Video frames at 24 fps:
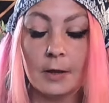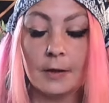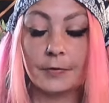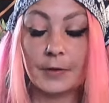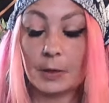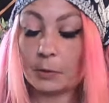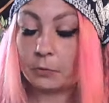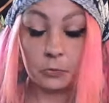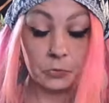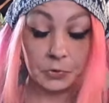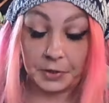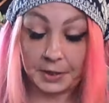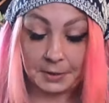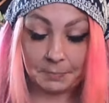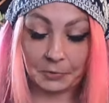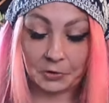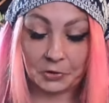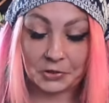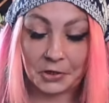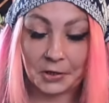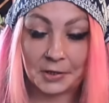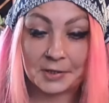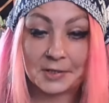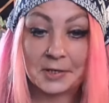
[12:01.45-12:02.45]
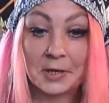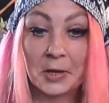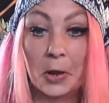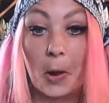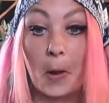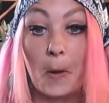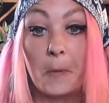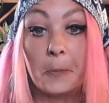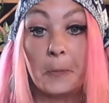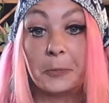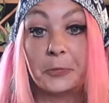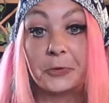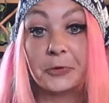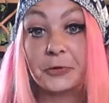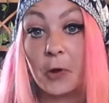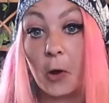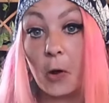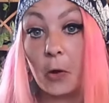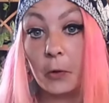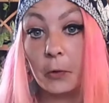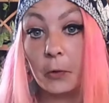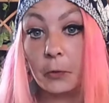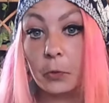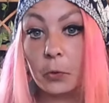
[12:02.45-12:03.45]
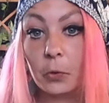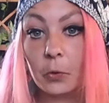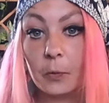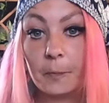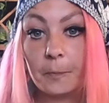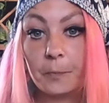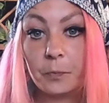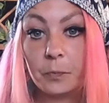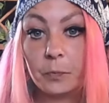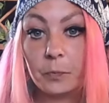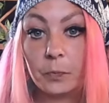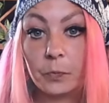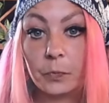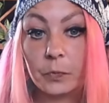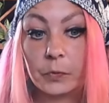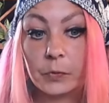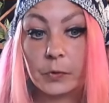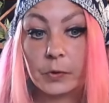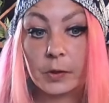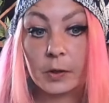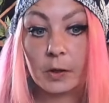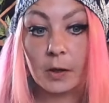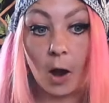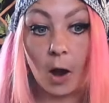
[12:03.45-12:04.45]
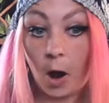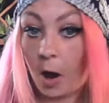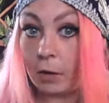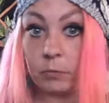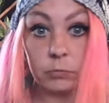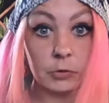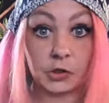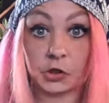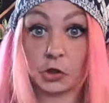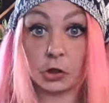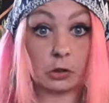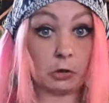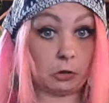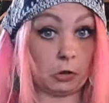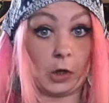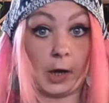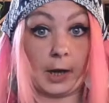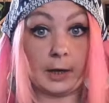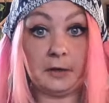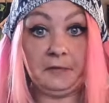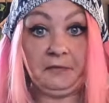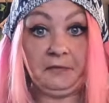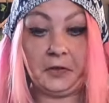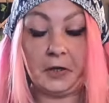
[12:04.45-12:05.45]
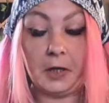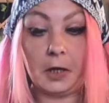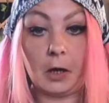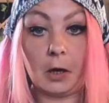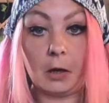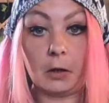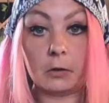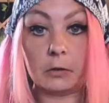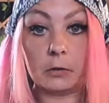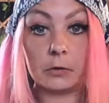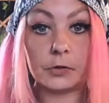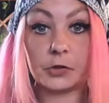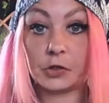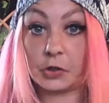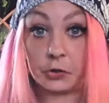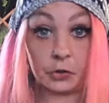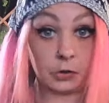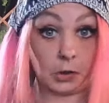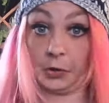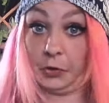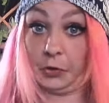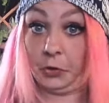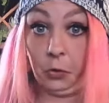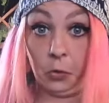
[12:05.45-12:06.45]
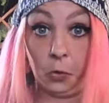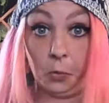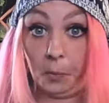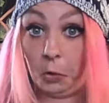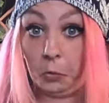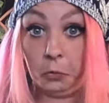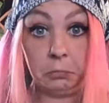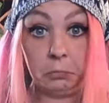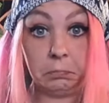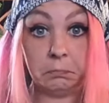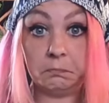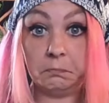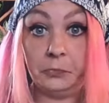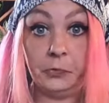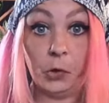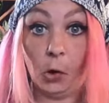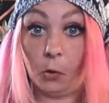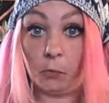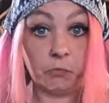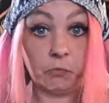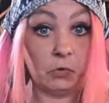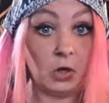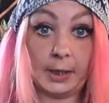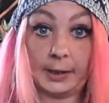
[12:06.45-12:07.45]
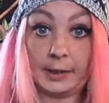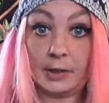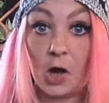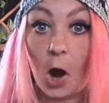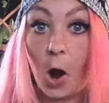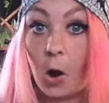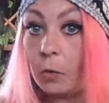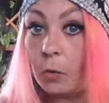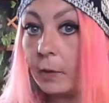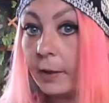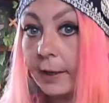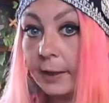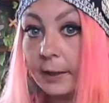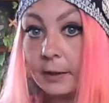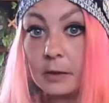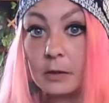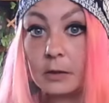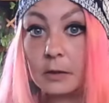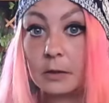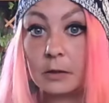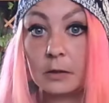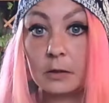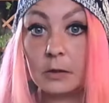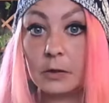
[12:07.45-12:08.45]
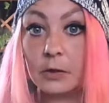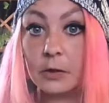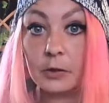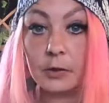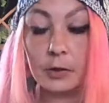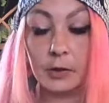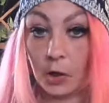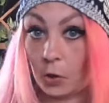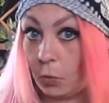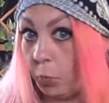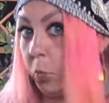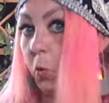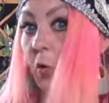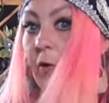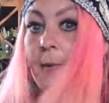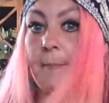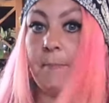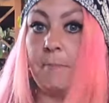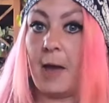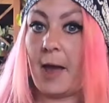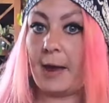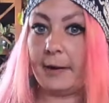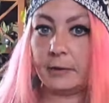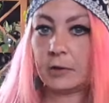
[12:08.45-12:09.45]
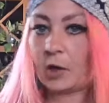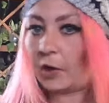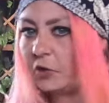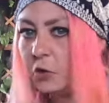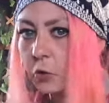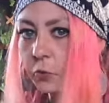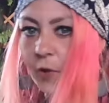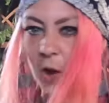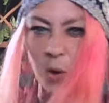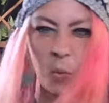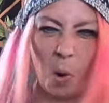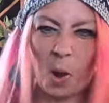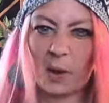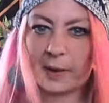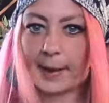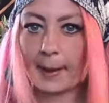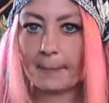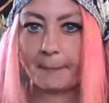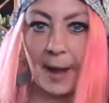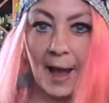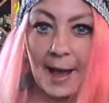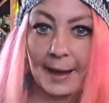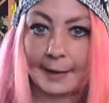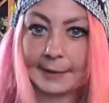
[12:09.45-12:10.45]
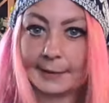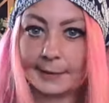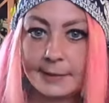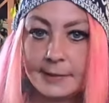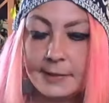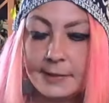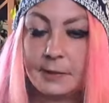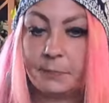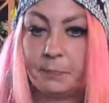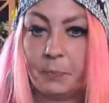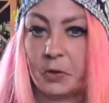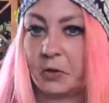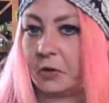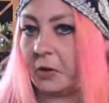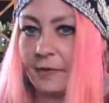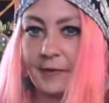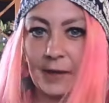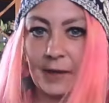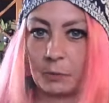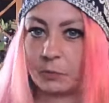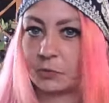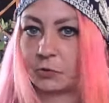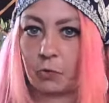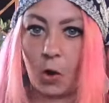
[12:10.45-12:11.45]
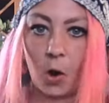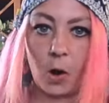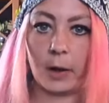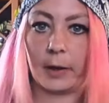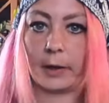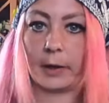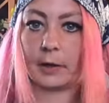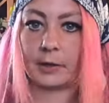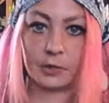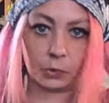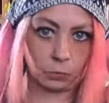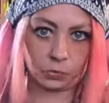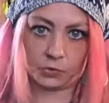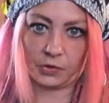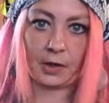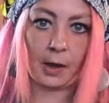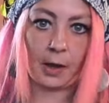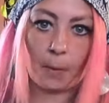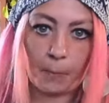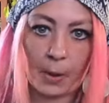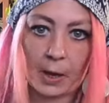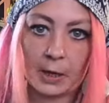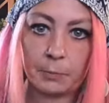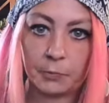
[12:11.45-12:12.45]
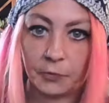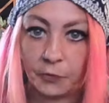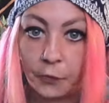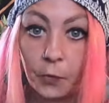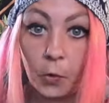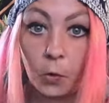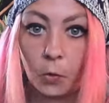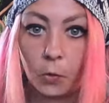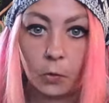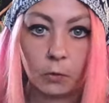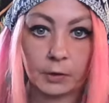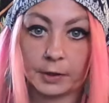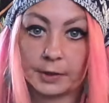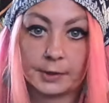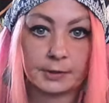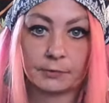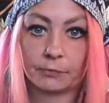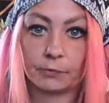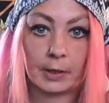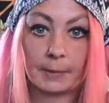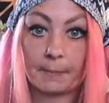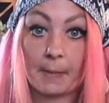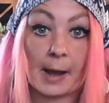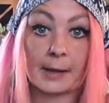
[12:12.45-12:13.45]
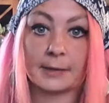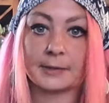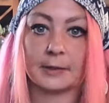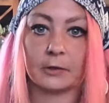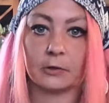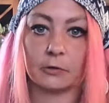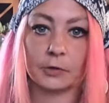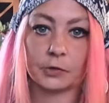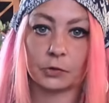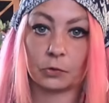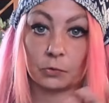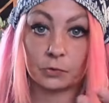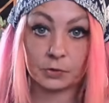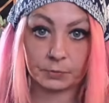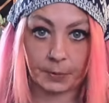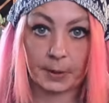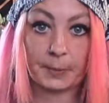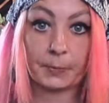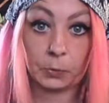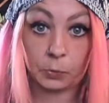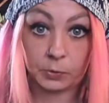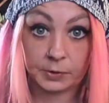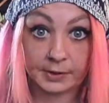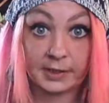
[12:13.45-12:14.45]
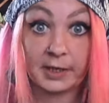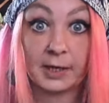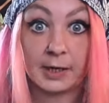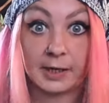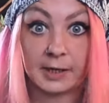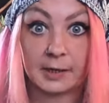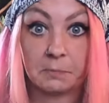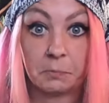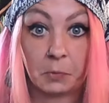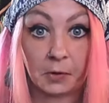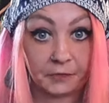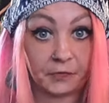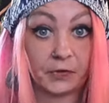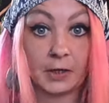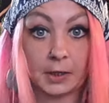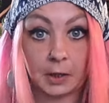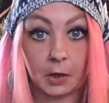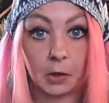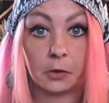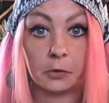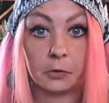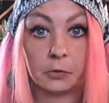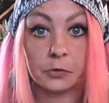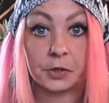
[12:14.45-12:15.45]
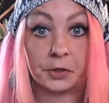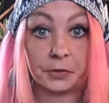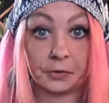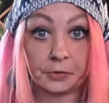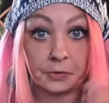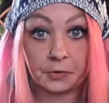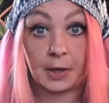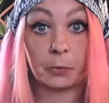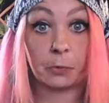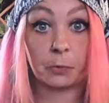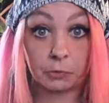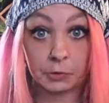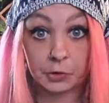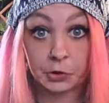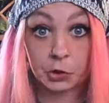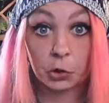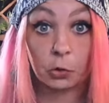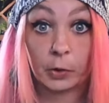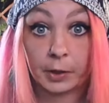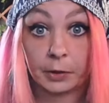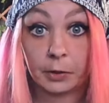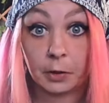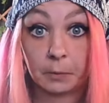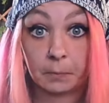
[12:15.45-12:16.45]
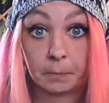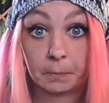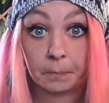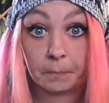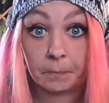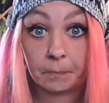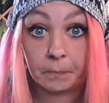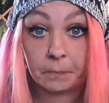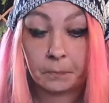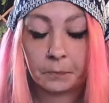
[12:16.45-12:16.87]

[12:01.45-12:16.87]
They were all demonetized. So I was just creating videos, just like normal, not really knowing, you know, what it meant. I knew that I weren't getting paid, but like that was all right because I wasn't getting paid before and it didn't really matter as long as people were seeing my videos and they were enjoying them.